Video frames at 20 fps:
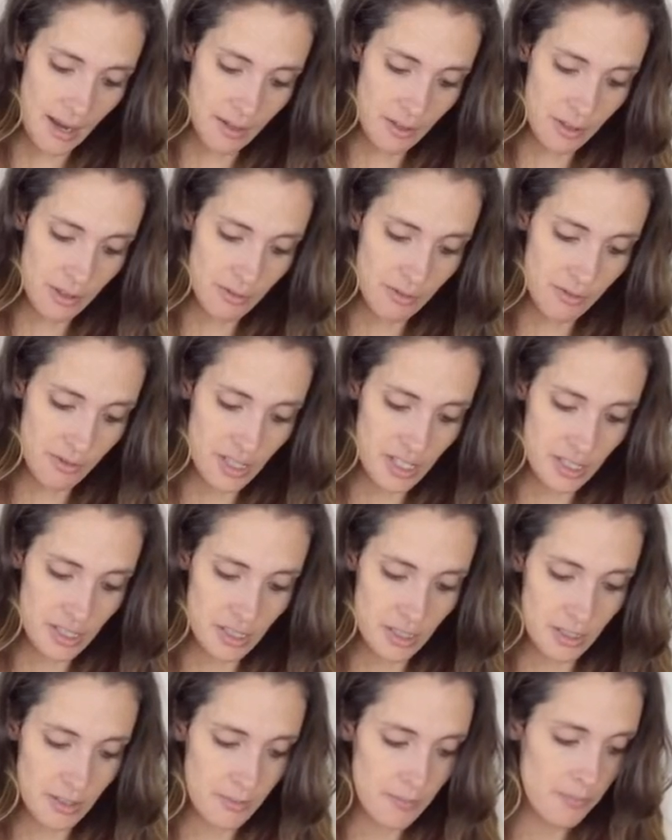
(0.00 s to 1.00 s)
out of the
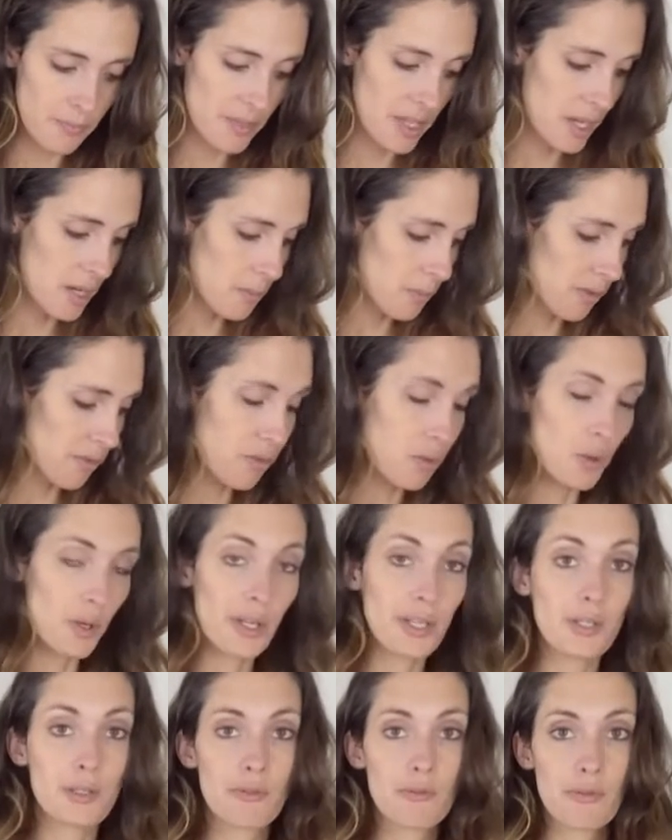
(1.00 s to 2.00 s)
freezer
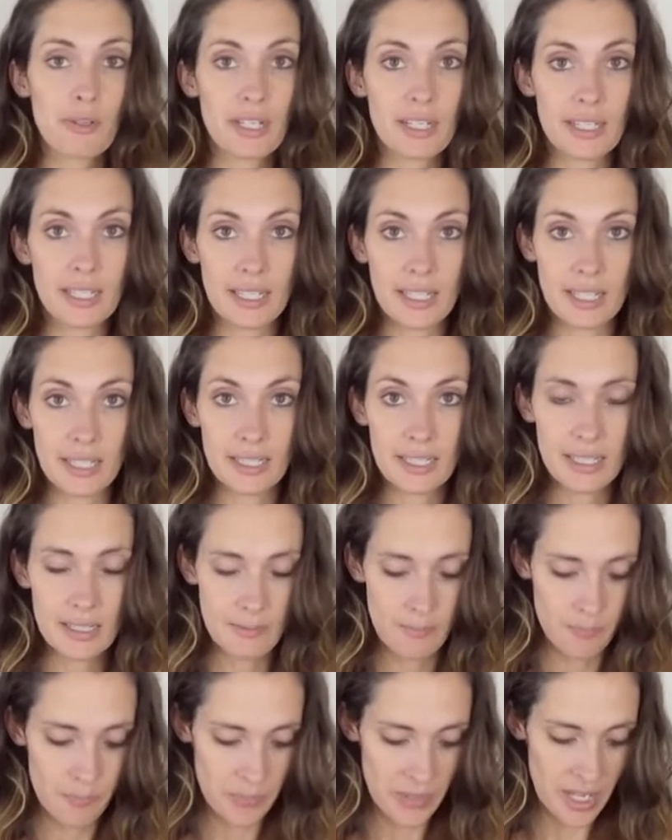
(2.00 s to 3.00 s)
before you reheat
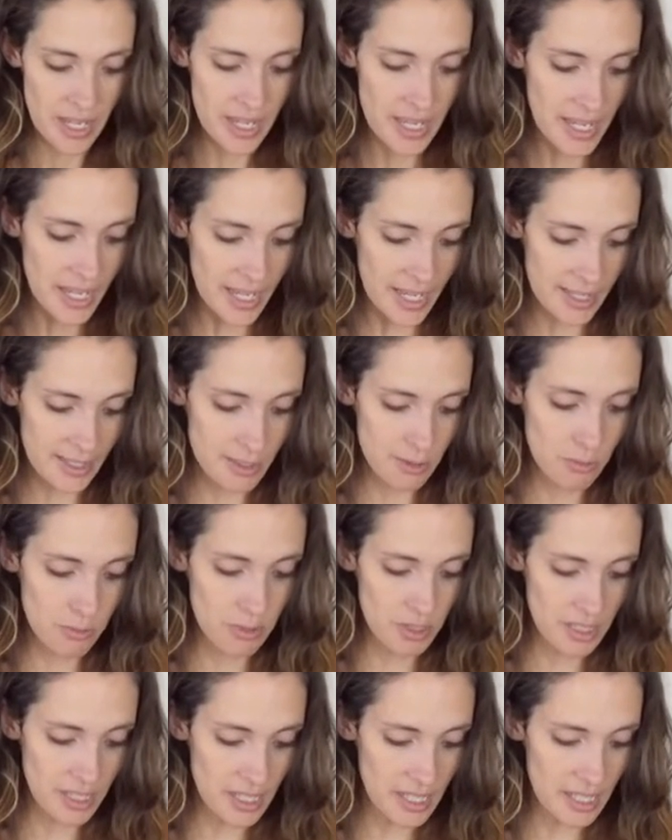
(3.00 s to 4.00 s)
it, it's
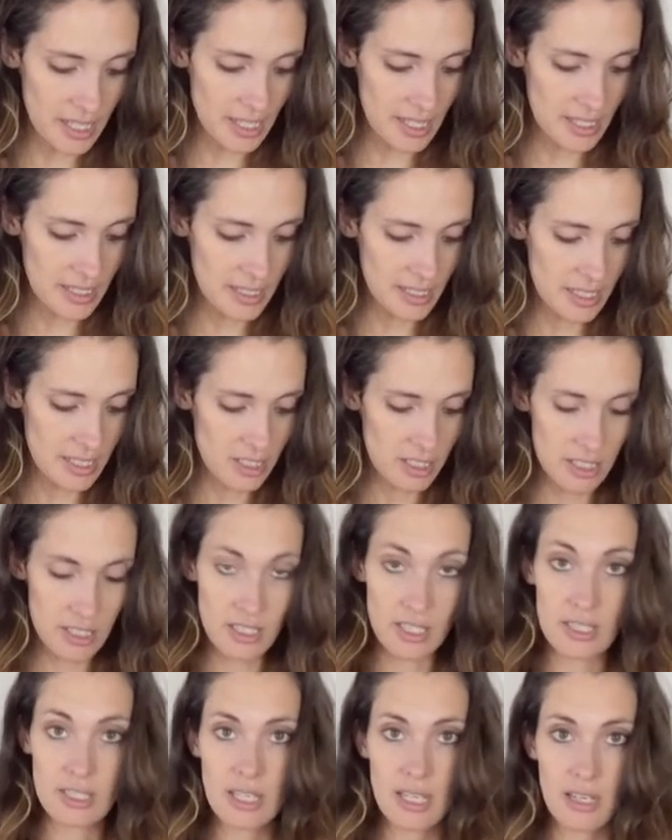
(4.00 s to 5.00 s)
really easy
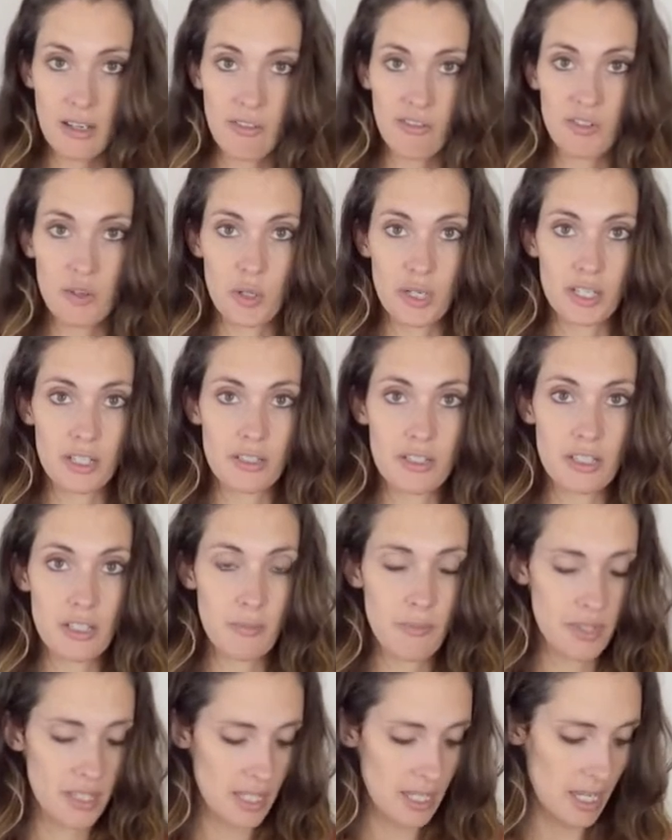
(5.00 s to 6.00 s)
just to take a fork or
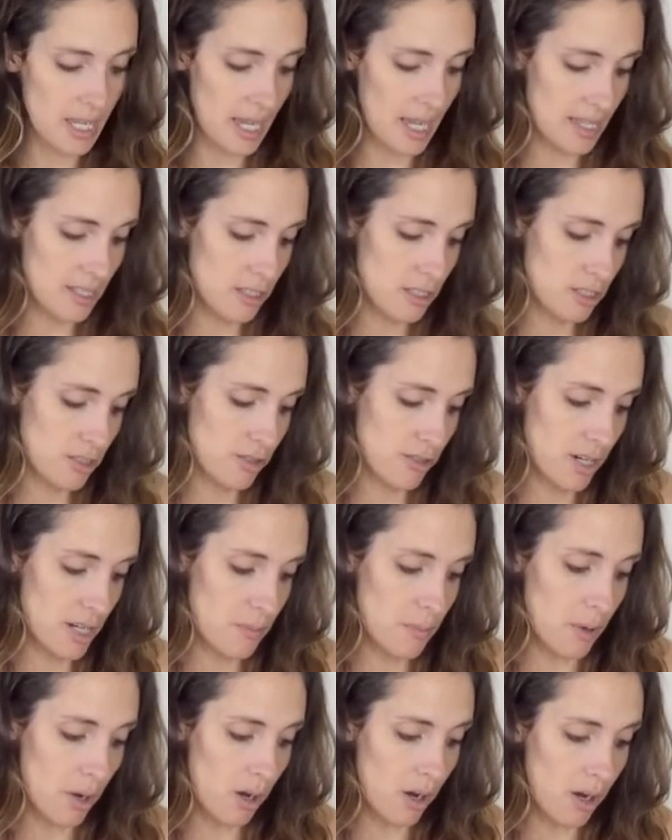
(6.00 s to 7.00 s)
something and
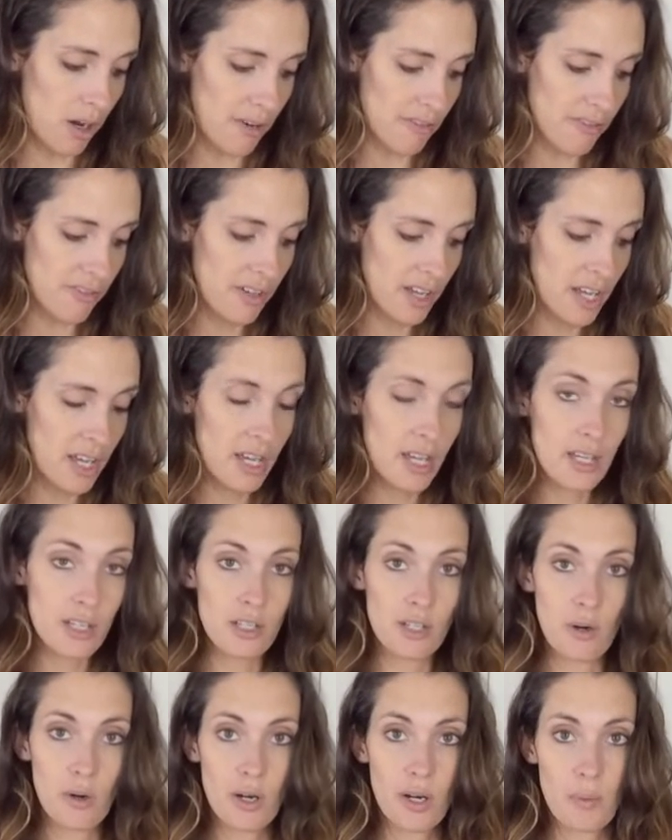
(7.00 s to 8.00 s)
scrape off
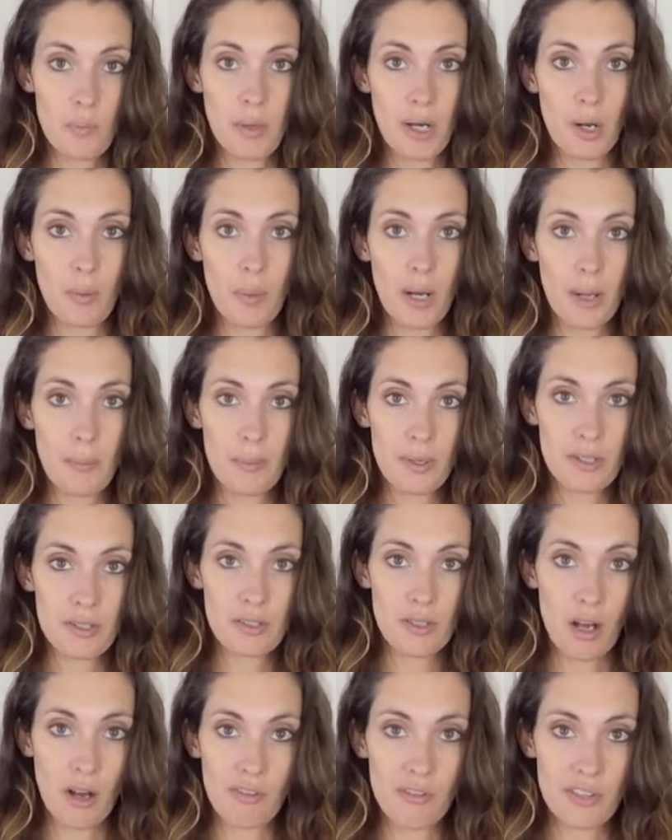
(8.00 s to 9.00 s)
your bell
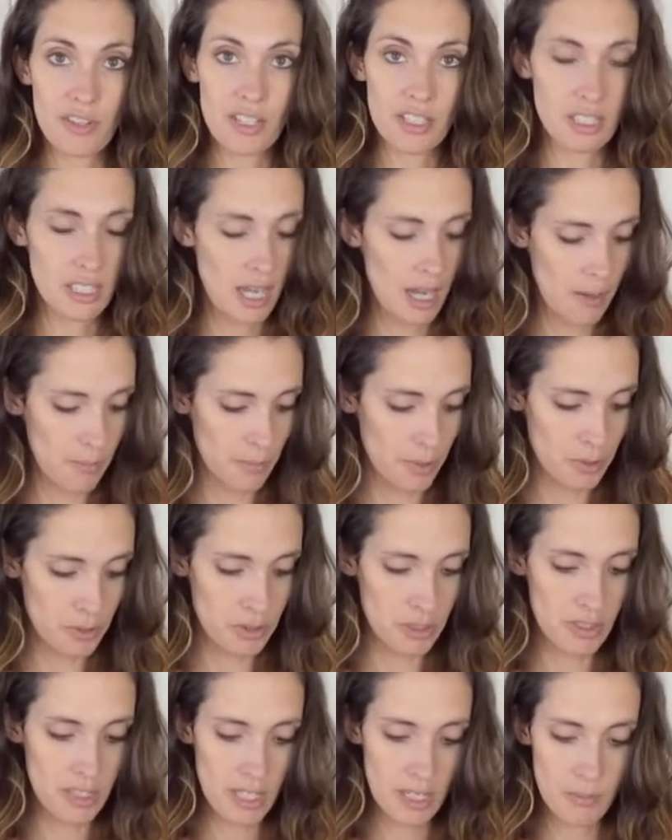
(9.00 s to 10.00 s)
peppers off of the top,
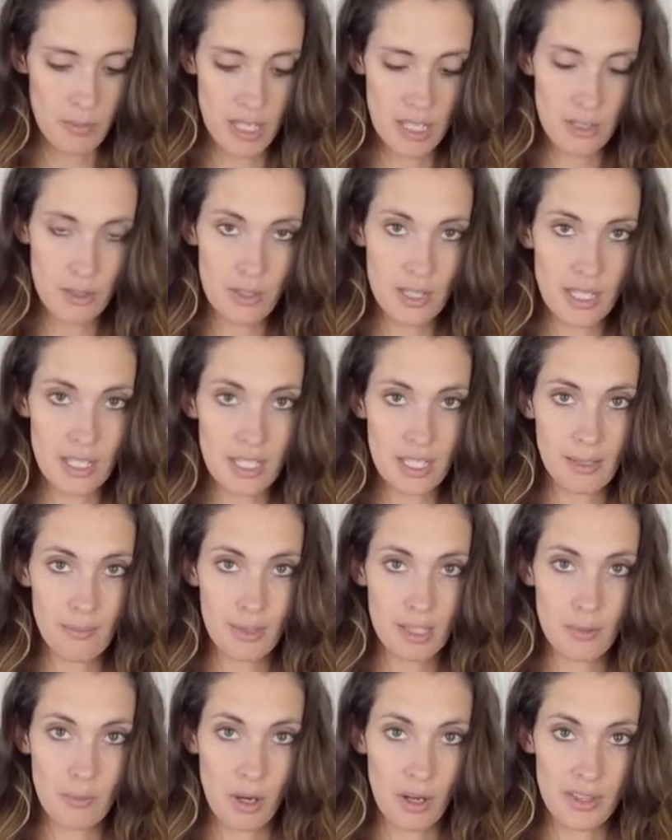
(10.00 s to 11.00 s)
most of them, and you can
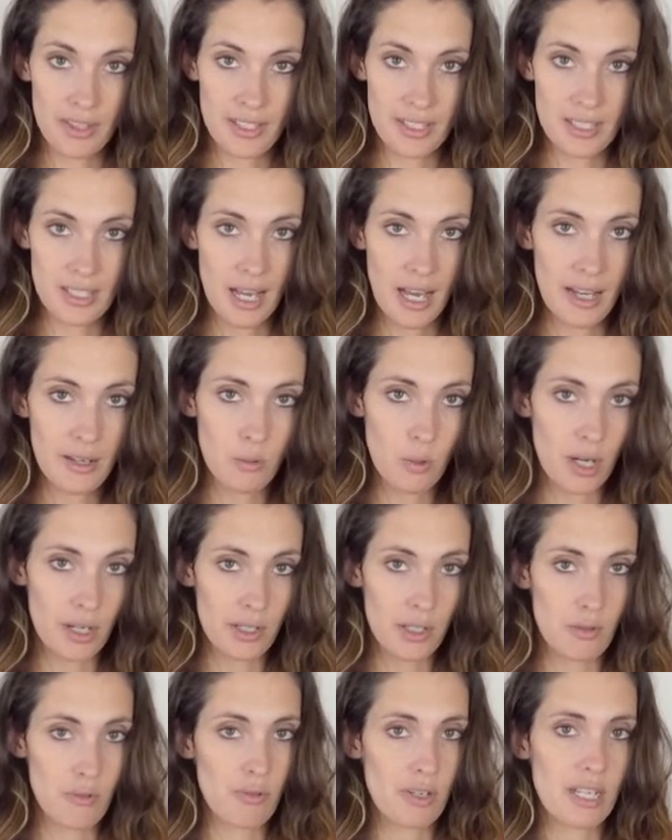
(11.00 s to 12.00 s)
keep them on the side
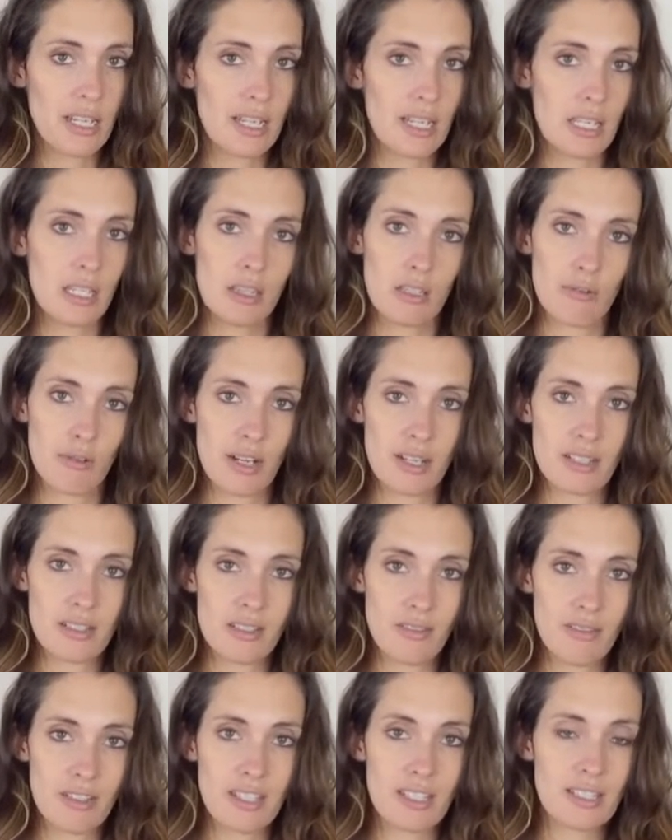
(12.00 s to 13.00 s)
while you reheat the
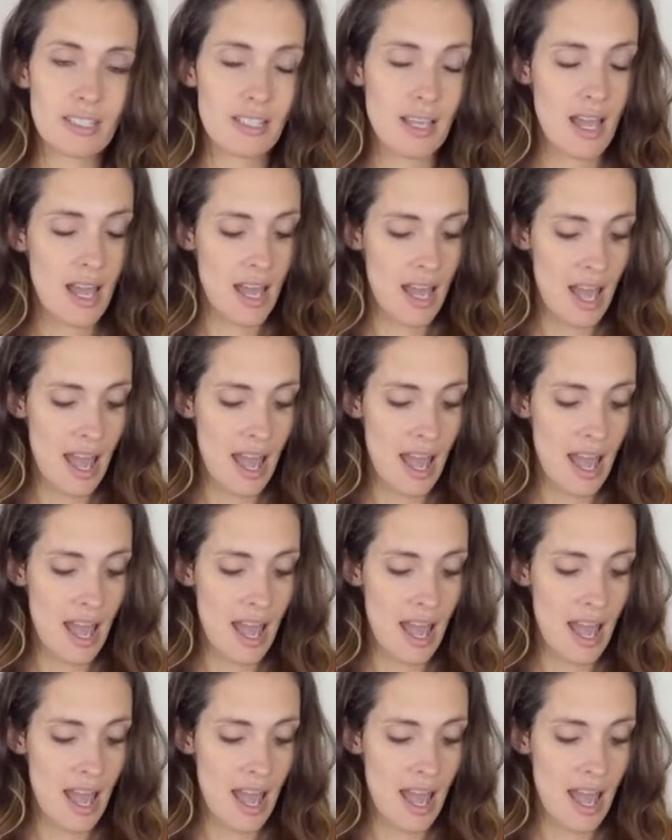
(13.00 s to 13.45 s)
rest of this,